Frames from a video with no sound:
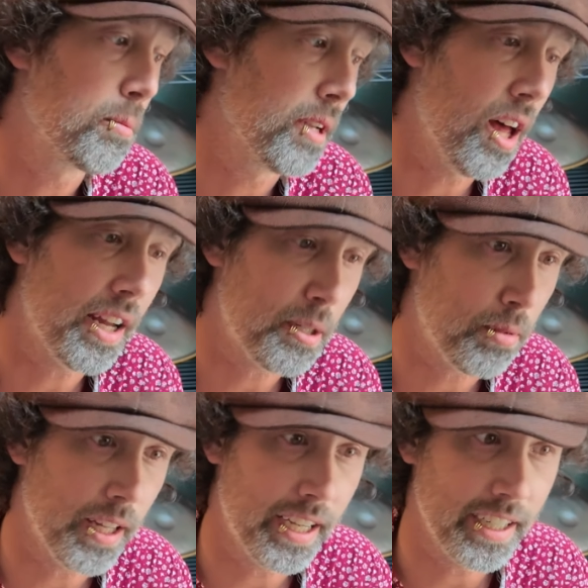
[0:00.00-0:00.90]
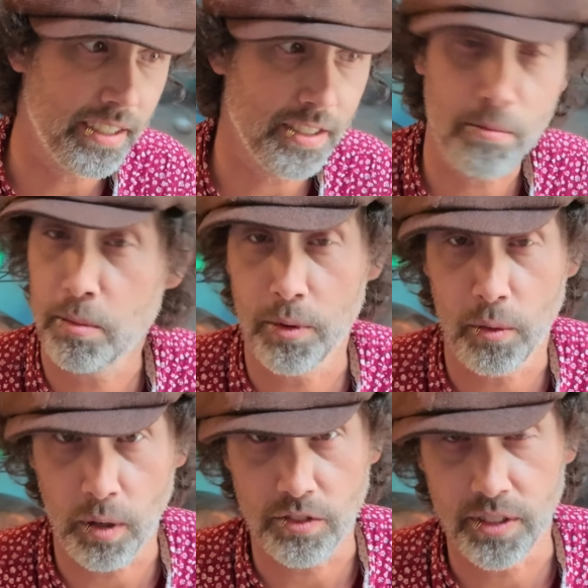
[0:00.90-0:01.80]
melodic players, and people that
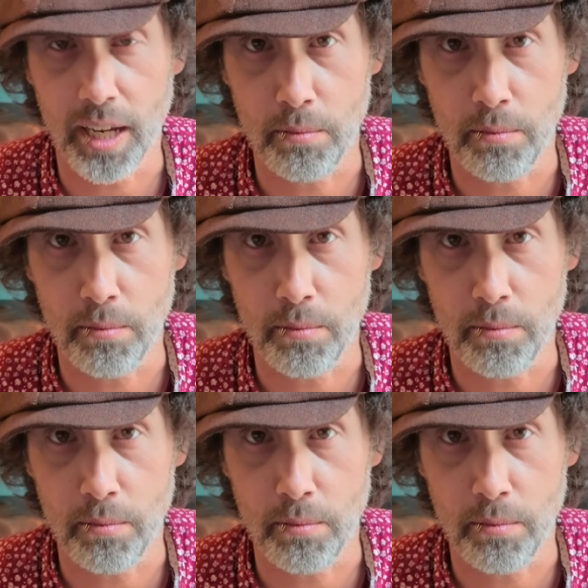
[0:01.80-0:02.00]
want to write